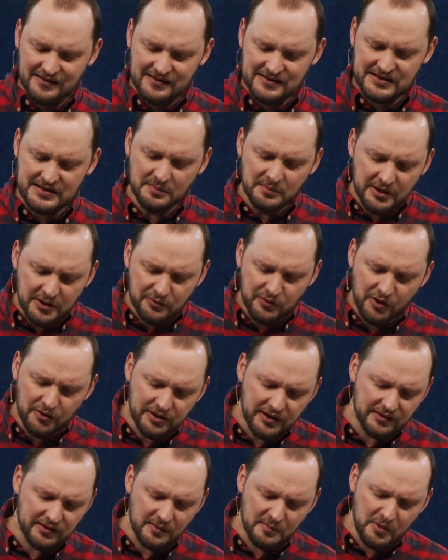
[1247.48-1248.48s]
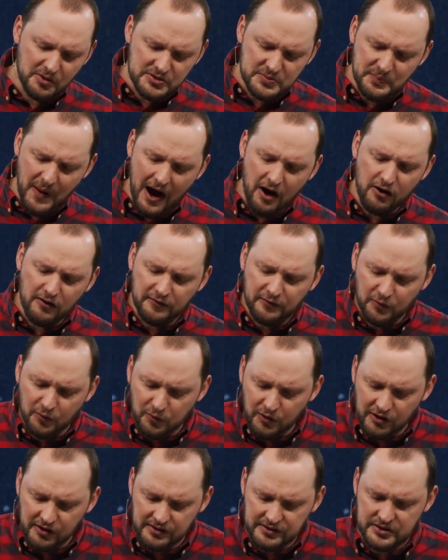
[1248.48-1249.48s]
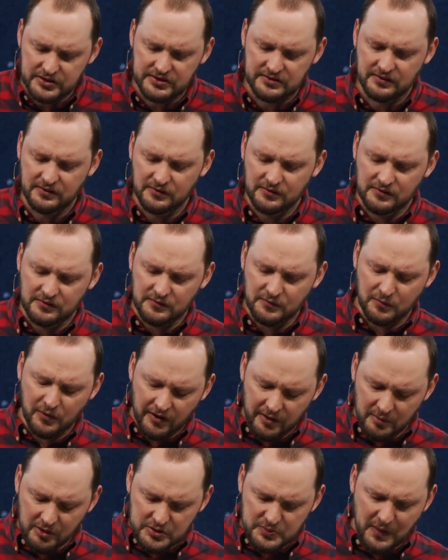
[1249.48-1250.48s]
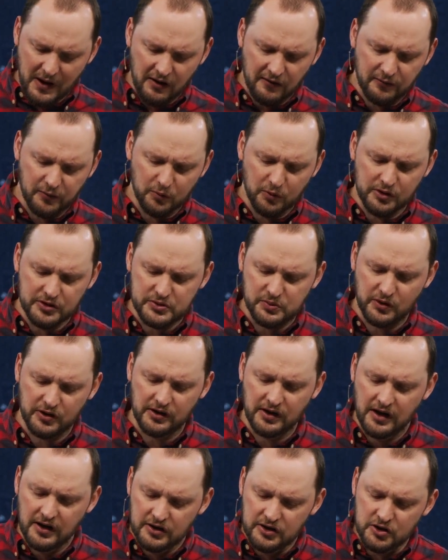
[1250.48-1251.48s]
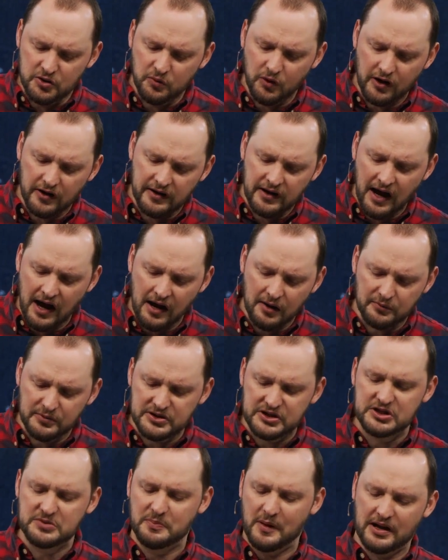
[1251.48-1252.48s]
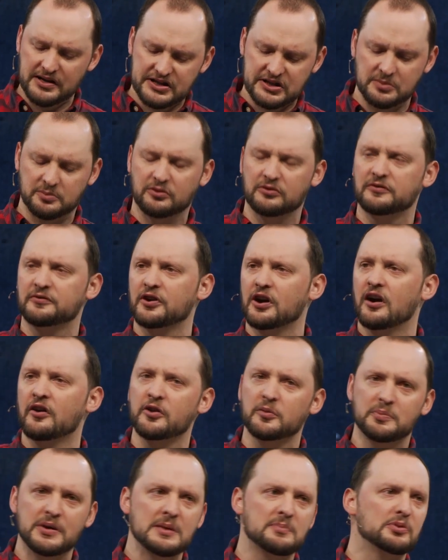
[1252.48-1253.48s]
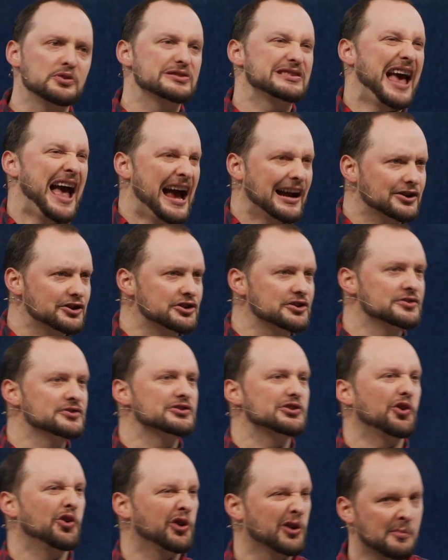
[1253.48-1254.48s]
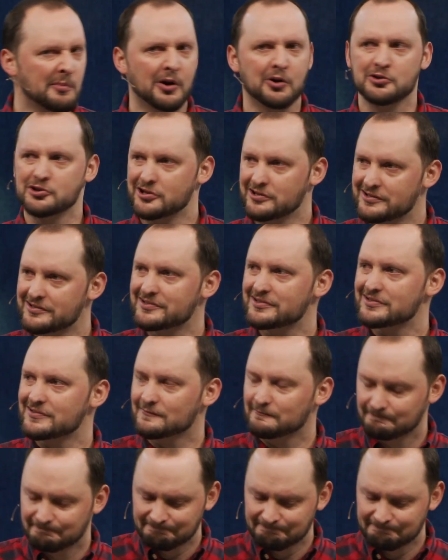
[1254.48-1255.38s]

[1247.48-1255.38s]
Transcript: Somebody wrote that the most powerful words, one of the most powerful words were, You are not responsible for other people's actions or emotions.